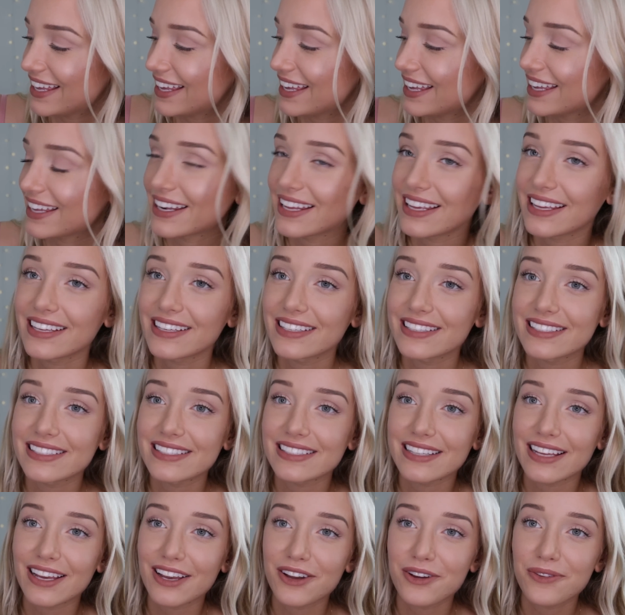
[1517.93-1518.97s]
It
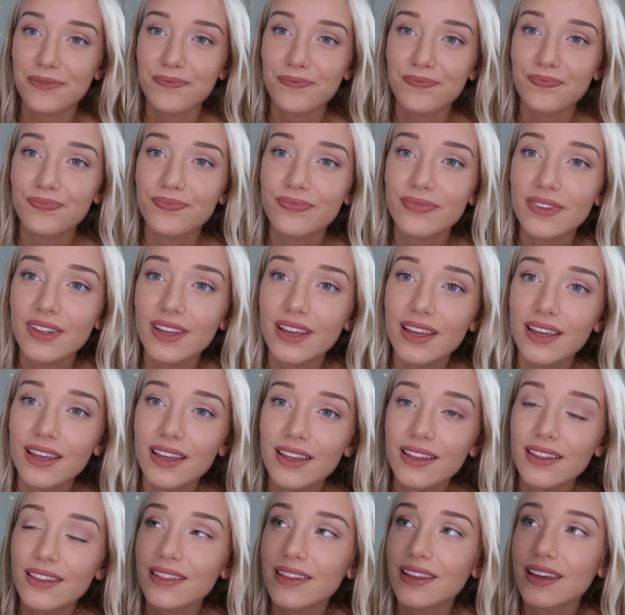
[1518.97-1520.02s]
is
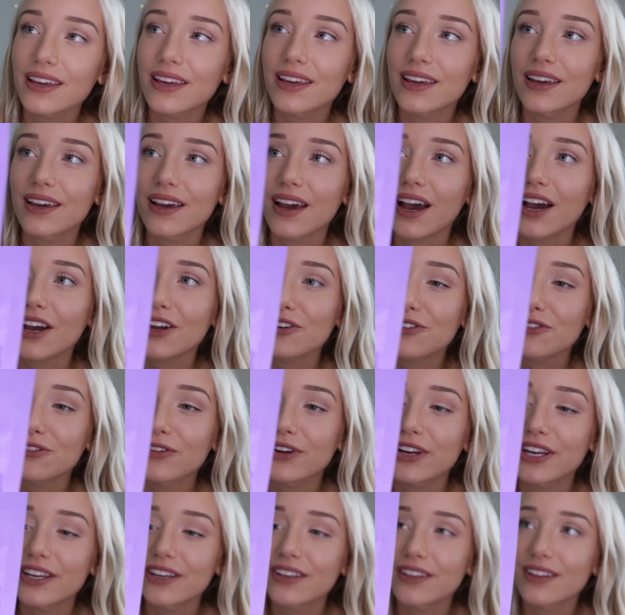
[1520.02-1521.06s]
the
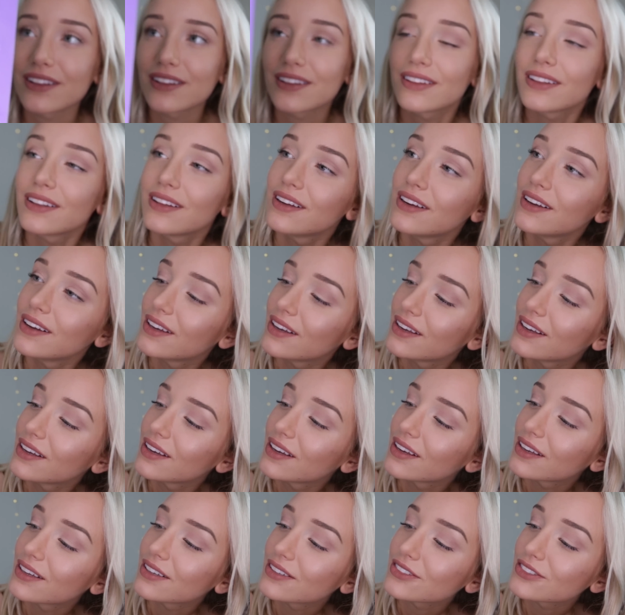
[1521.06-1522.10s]
Unreal
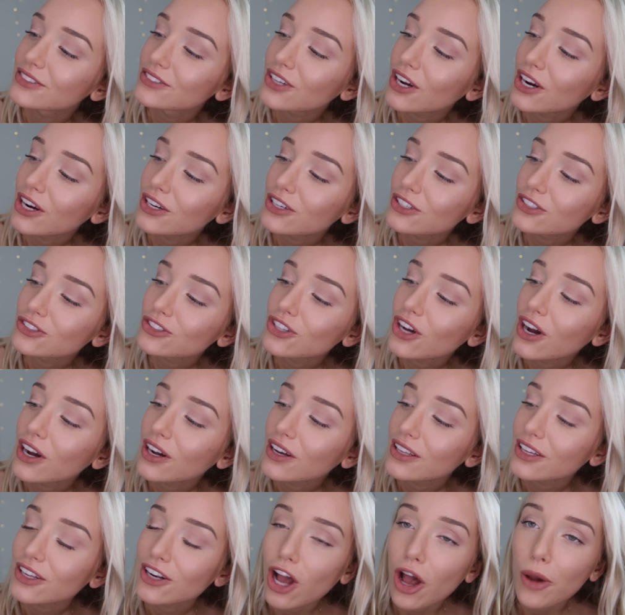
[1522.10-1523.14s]
Dark
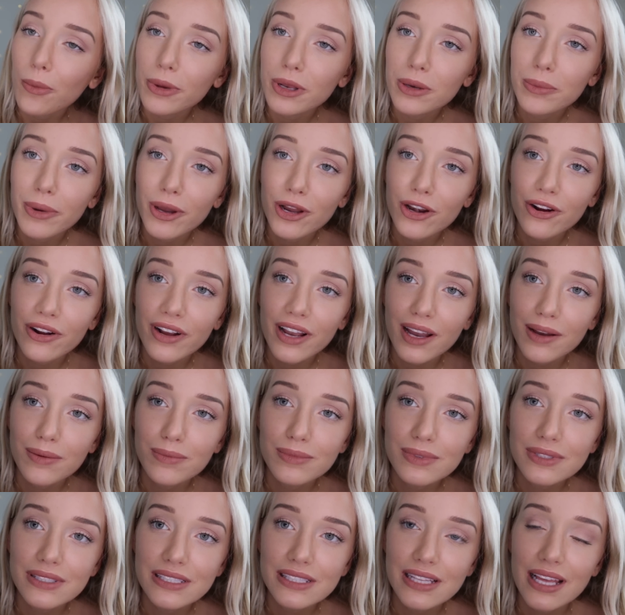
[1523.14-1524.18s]
Chocolate Almond Butter
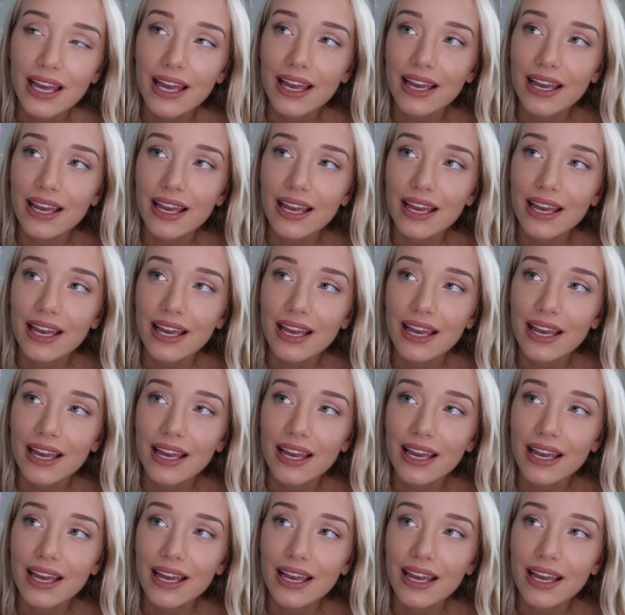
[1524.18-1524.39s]
Cups.